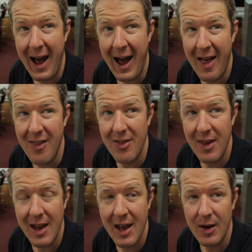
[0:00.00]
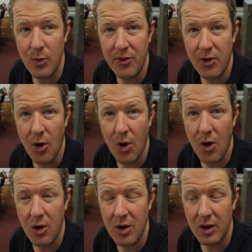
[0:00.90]
And then we've
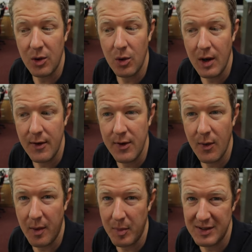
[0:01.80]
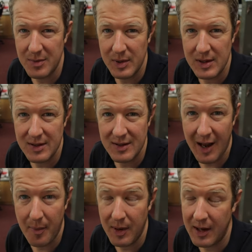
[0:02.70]
got quite a few other bits and pieces
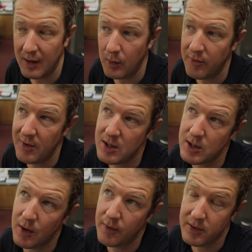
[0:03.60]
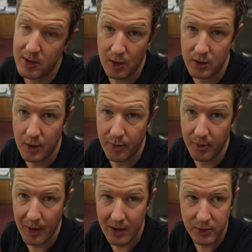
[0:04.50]
happening. We're finishing off the solar job
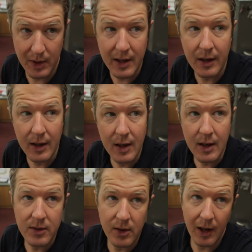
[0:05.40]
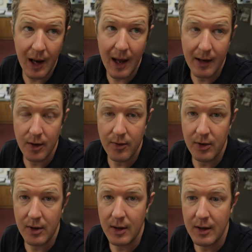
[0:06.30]
from last week, so I'm going to head
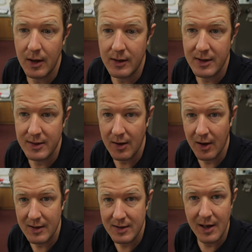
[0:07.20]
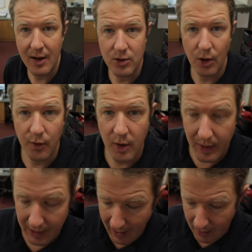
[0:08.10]
over to site and see how John and
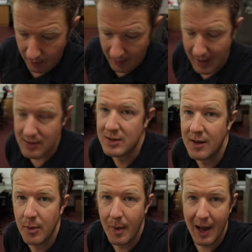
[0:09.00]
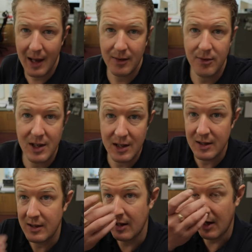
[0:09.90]
Reuben are getting on there, just give them a hand if needed.